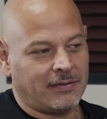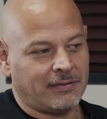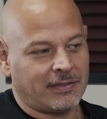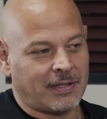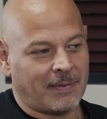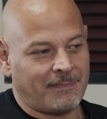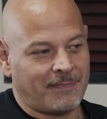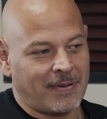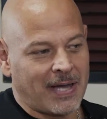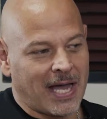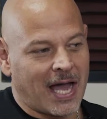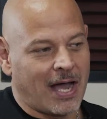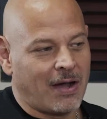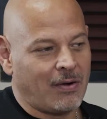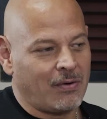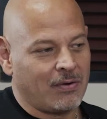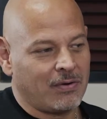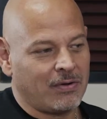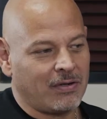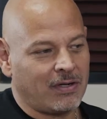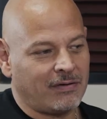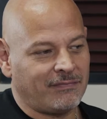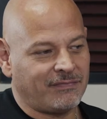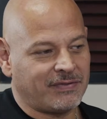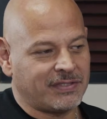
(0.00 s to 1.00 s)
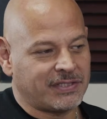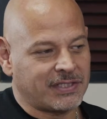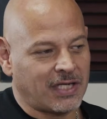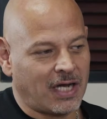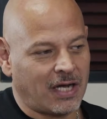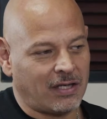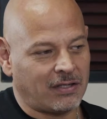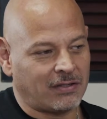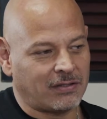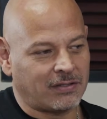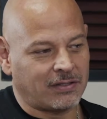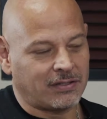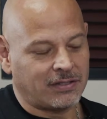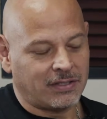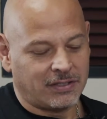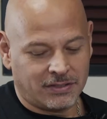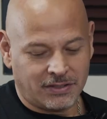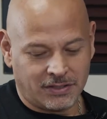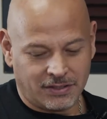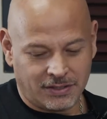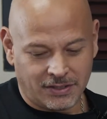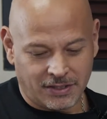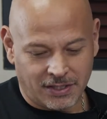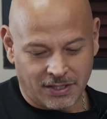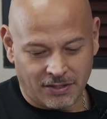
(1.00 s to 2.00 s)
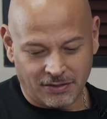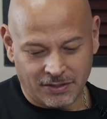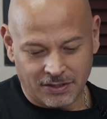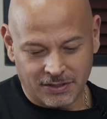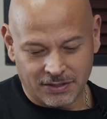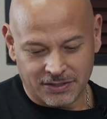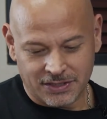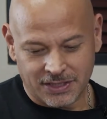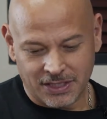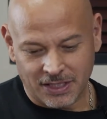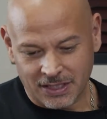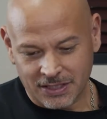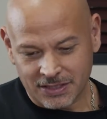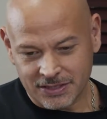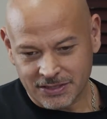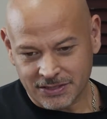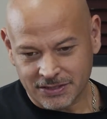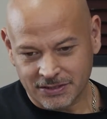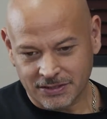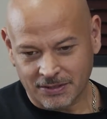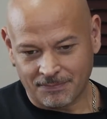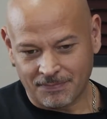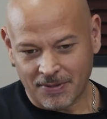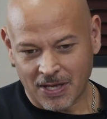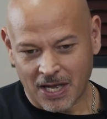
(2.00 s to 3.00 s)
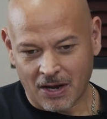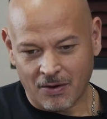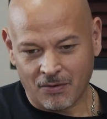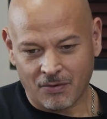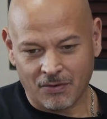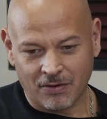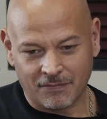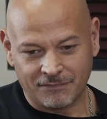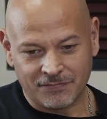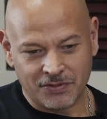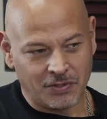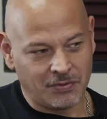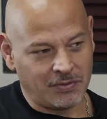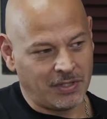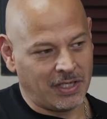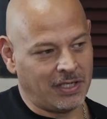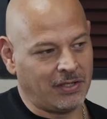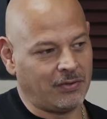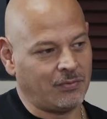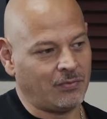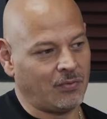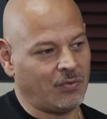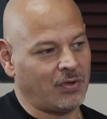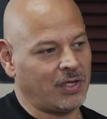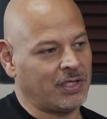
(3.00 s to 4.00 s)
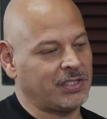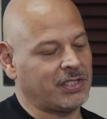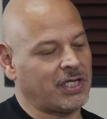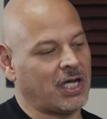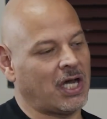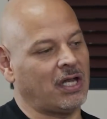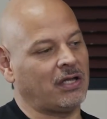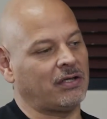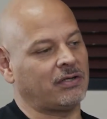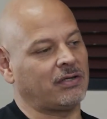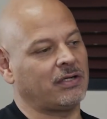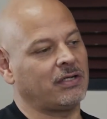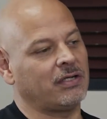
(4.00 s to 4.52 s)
the power of $1. Carolyn, tell us the power of donating $1.